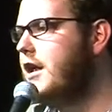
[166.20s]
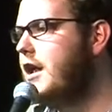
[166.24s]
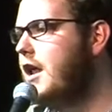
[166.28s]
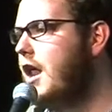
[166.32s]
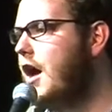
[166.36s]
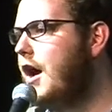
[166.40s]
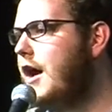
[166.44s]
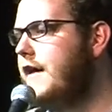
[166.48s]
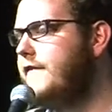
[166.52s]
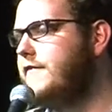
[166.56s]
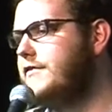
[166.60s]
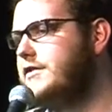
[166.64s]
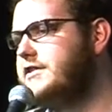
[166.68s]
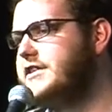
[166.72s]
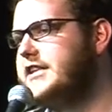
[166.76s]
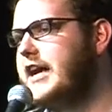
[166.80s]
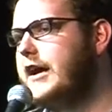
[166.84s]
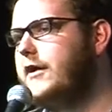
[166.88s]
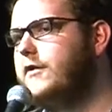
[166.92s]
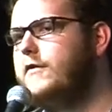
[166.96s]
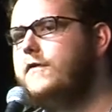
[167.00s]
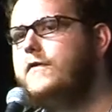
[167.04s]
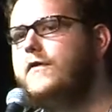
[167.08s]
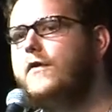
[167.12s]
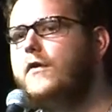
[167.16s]
Live on
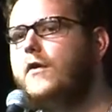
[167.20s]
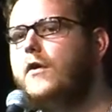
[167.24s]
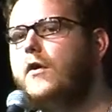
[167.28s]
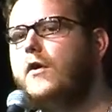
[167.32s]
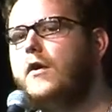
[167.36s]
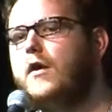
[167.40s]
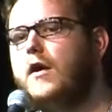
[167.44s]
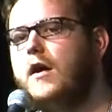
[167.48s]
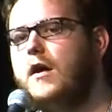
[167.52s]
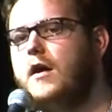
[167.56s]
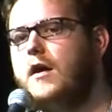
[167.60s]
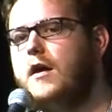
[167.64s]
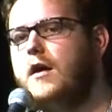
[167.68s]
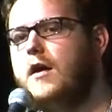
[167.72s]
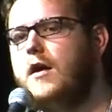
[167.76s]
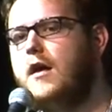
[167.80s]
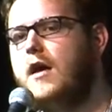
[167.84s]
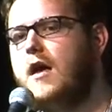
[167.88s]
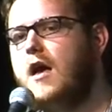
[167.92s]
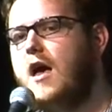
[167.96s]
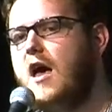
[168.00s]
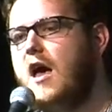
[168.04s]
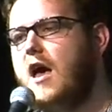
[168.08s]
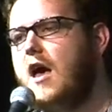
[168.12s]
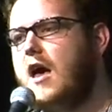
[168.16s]
Channel
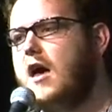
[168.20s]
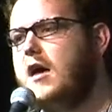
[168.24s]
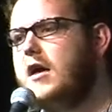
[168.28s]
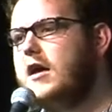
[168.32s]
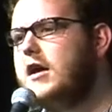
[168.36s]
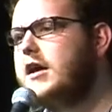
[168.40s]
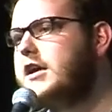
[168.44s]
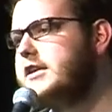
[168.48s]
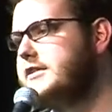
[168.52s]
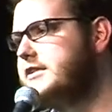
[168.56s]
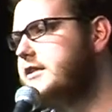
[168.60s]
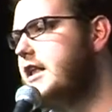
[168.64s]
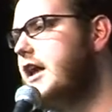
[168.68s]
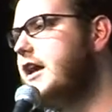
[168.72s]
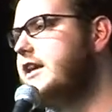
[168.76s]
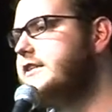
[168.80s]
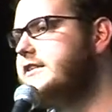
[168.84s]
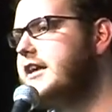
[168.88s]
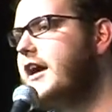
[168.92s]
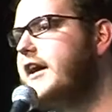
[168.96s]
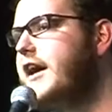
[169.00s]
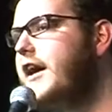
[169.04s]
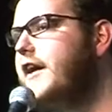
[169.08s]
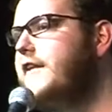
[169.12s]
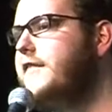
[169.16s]
4.
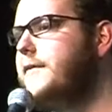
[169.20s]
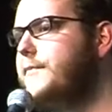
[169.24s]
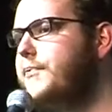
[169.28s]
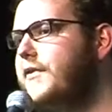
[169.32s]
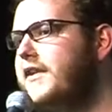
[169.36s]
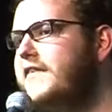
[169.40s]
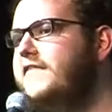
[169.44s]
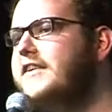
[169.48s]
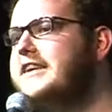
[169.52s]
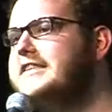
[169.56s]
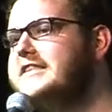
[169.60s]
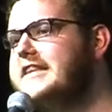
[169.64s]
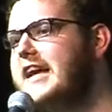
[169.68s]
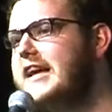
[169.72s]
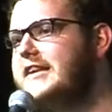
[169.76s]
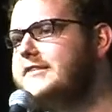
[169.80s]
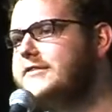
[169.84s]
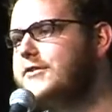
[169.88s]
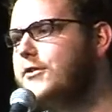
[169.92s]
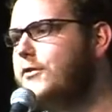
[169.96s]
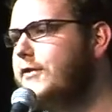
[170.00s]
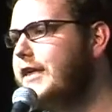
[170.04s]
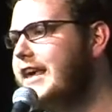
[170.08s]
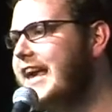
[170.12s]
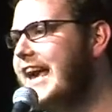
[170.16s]
Because I heard the previous day at
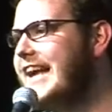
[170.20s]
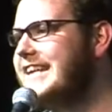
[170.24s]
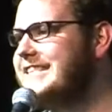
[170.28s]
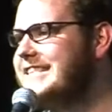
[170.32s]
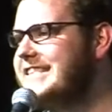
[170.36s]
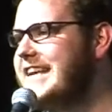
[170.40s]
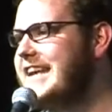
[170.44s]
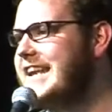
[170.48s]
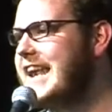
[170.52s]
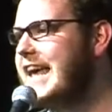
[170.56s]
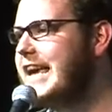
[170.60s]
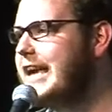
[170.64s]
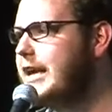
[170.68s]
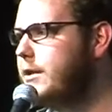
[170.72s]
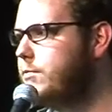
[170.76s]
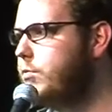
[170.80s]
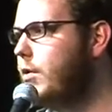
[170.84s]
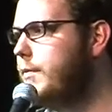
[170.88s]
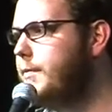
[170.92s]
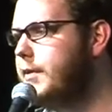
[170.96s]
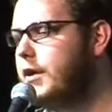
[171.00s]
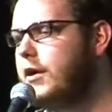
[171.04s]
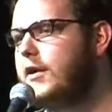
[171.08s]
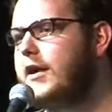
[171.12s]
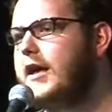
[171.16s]
school you get to see a naked
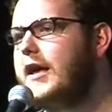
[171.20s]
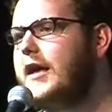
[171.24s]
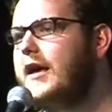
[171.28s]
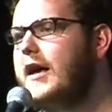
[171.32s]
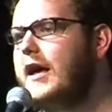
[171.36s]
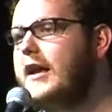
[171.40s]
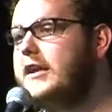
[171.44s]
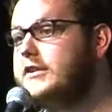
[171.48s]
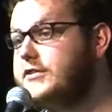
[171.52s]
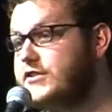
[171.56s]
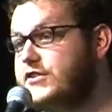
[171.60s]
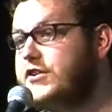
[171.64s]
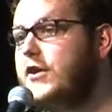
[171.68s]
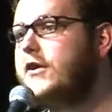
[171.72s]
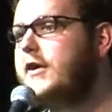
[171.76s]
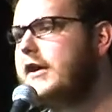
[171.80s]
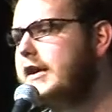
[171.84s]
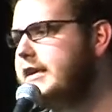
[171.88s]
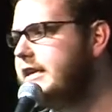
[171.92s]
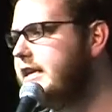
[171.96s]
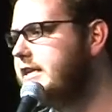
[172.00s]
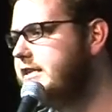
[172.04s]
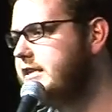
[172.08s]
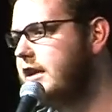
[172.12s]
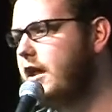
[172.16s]
woman on it, and it's true,
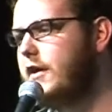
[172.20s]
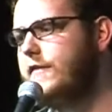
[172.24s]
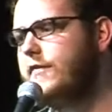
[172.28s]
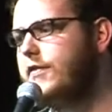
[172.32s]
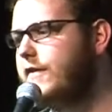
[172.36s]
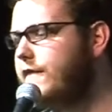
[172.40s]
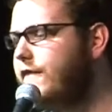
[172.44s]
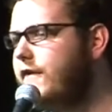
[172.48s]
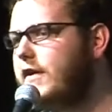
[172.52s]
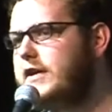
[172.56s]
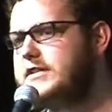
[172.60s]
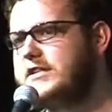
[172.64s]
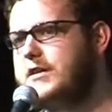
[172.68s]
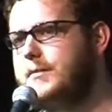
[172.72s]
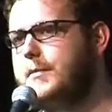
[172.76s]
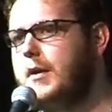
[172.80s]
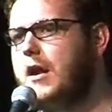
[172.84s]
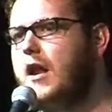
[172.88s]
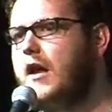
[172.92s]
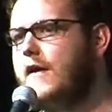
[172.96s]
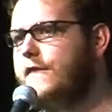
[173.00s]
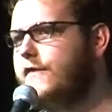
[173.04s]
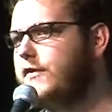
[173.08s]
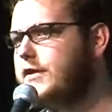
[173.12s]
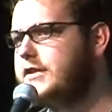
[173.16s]
you did, you know, for the first time in
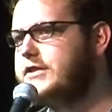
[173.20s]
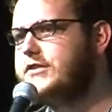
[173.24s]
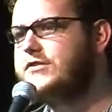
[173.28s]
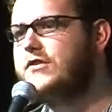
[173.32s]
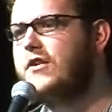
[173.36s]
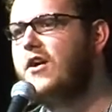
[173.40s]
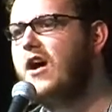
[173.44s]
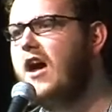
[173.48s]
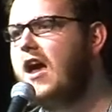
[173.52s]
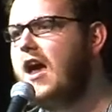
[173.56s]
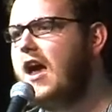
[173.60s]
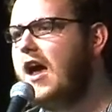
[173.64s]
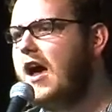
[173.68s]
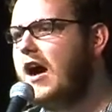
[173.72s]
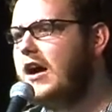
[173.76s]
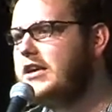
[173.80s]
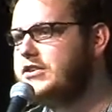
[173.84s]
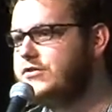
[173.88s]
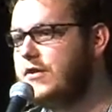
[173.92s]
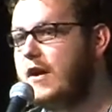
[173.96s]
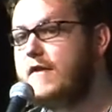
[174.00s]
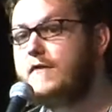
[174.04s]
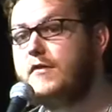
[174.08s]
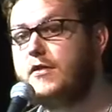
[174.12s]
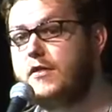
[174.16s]
my life I saw
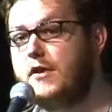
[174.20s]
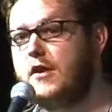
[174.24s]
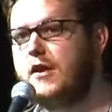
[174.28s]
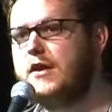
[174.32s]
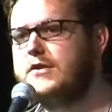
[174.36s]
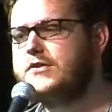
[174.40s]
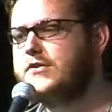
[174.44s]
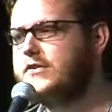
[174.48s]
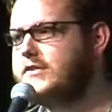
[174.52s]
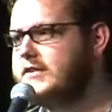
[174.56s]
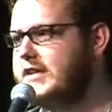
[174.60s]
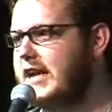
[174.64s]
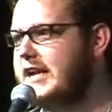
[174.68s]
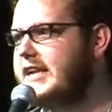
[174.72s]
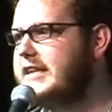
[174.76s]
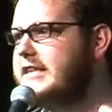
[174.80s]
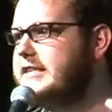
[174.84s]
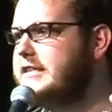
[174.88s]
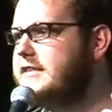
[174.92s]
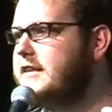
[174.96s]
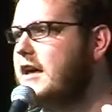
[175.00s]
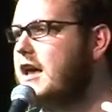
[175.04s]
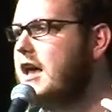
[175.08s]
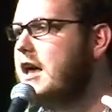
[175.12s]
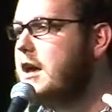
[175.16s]
everything. I saw this
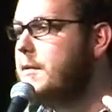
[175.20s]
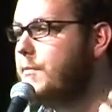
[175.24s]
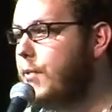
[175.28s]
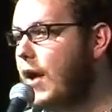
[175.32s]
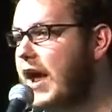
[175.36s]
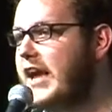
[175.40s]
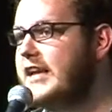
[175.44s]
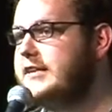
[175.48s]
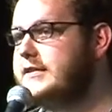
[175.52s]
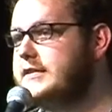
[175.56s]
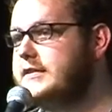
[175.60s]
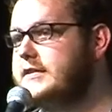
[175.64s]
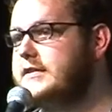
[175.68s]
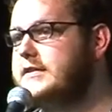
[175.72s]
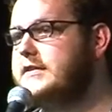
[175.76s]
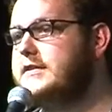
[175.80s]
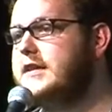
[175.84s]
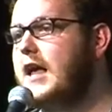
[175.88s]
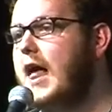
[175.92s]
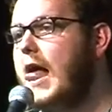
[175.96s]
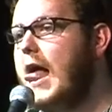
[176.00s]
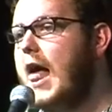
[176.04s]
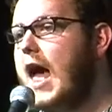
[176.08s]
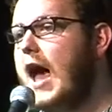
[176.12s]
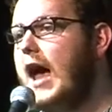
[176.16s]
lady's
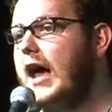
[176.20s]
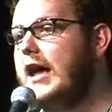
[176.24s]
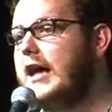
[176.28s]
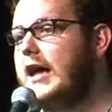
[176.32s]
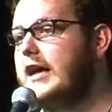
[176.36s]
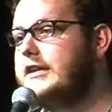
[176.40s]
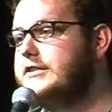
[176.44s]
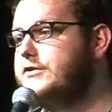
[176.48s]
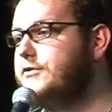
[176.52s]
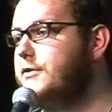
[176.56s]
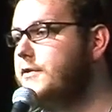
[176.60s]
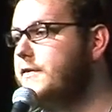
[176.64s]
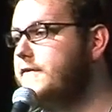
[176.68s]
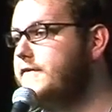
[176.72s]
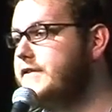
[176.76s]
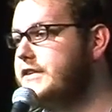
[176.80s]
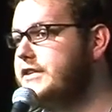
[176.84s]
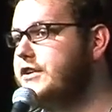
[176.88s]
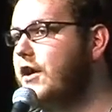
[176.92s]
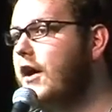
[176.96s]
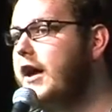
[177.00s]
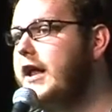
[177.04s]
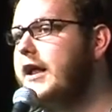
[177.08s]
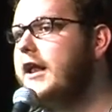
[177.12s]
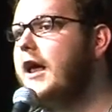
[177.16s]
breasts, I saw her
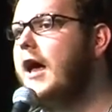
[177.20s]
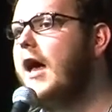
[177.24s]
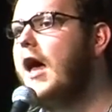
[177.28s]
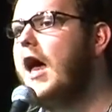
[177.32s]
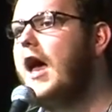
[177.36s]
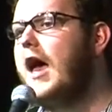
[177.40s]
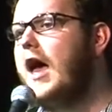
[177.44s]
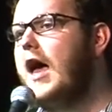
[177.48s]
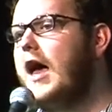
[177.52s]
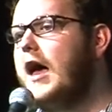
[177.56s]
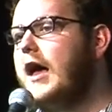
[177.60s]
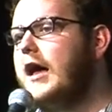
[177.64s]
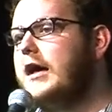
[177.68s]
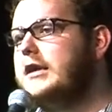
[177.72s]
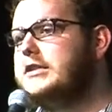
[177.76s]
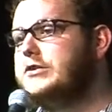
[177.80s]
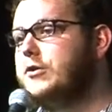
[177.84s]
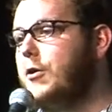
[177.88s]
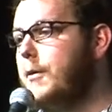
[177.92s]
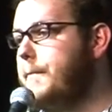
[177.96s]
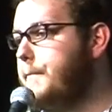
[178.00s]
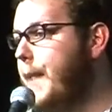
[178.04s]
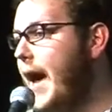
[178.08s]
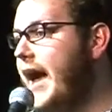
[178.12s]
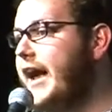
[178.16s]
vagina, I
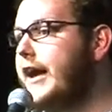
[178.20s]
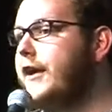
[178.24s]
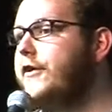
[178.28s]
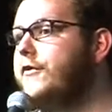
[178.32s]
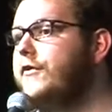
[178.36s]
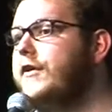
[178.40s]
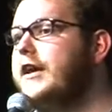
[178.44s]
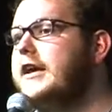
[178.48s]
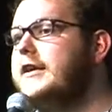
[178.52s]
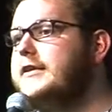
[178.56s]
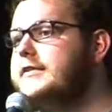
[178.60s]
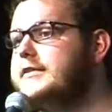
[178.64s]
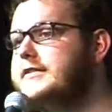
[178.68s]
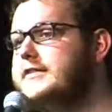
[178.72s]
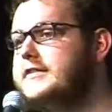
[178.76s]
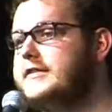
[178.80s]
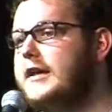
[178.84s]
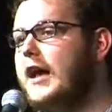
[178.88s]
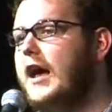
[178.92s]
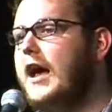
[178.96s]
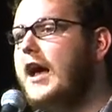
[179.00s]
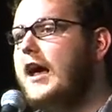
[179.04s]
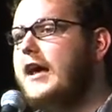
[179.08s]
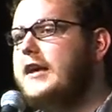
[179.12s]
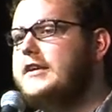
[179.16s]
saw her pancreas, I
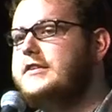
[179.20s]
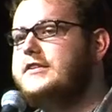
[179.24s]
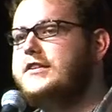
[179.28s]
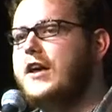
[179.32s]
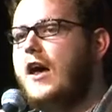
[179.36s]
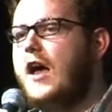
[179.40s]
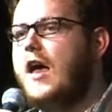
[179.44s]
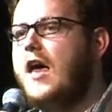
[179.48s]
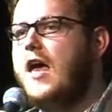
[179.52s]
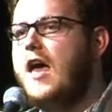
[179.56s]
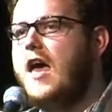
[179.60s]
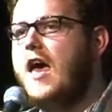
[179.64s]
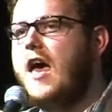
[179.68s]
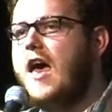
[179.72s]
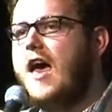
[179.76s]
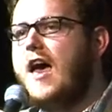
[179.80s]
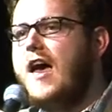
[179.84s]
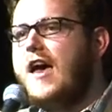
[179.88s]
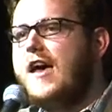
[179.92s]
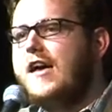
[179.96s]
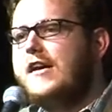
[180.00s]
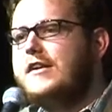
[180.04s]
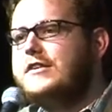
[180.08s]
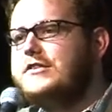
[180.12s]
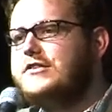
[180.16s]

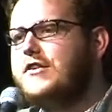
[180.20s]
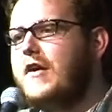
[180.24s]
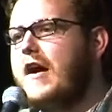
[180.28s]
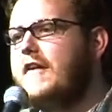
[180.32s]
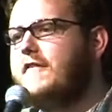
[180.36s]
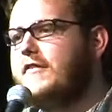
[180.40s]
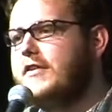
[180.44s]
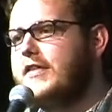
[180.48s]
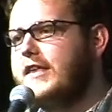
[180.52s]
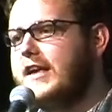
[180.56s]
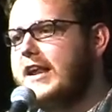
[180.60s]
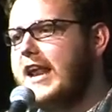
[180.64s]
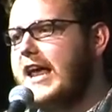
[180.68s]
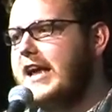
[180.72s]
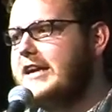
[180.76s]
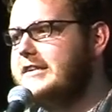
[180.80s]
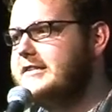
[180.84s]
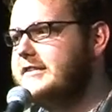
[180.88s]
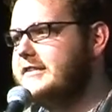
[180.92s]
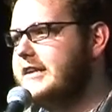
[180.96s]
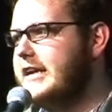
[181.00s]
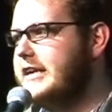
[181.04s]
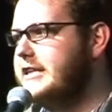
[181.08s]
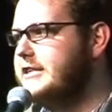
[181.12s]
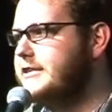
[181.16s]
saw everything,
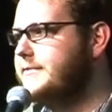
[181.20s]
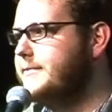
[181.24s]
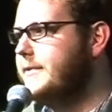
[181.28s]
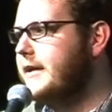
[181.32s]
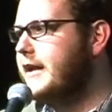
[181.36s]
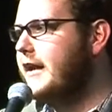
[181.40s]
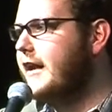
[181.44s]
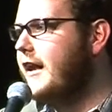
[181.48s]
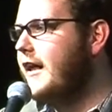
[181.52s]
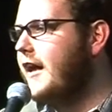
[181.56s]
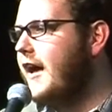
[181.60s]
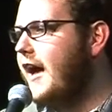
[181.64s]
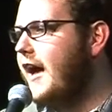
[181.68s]
ladies and gentlemen.